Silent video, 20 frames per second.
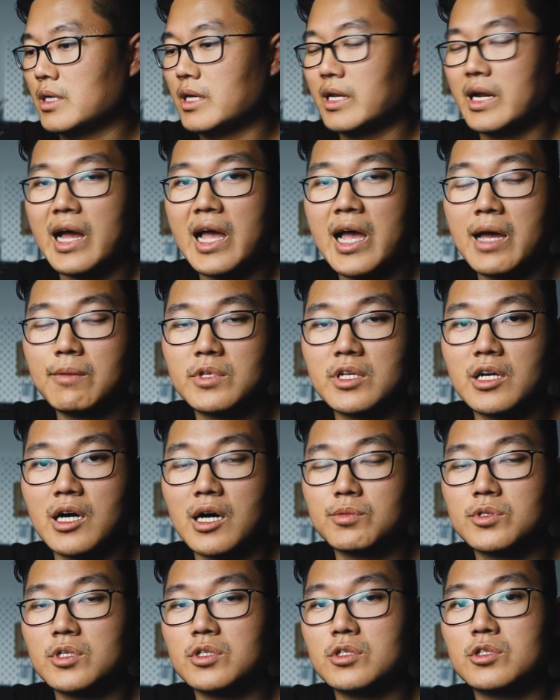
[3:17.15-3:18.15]
and I have the
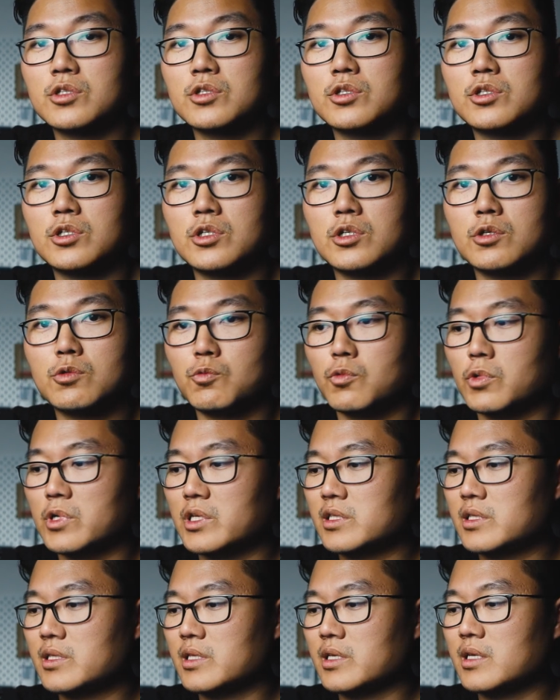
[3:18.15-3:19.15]
option to shoot
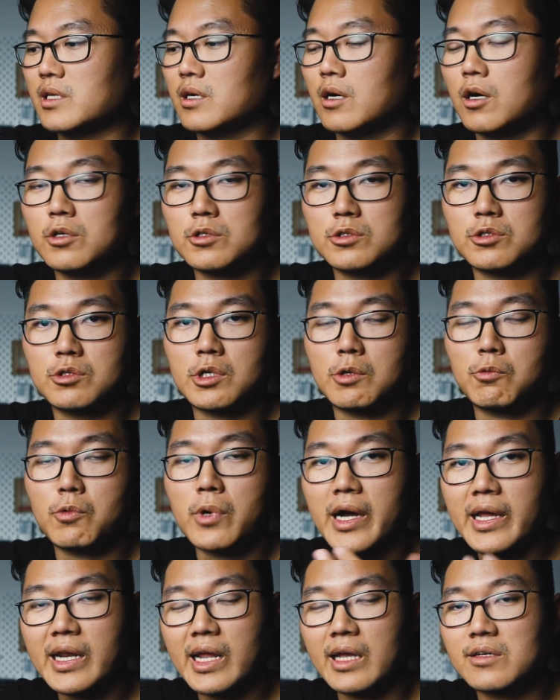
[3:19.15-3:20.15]
with the ultra
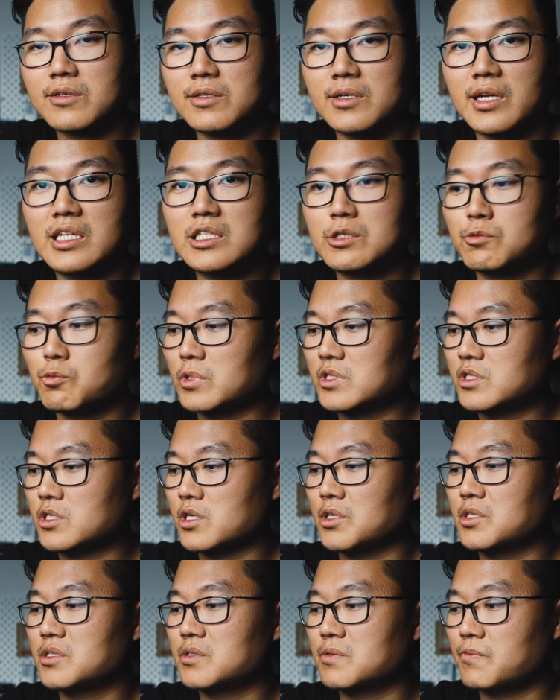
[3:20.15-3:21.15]
wide angle lens, which
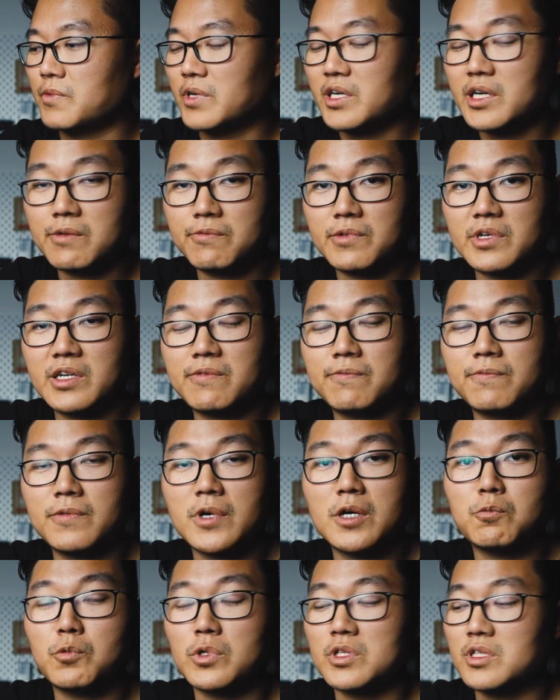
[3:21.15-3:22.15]
is very
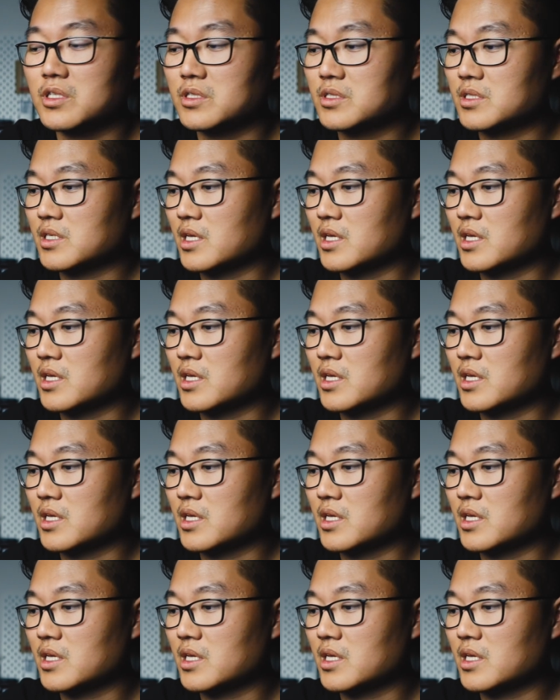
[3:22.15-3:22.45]
fun with this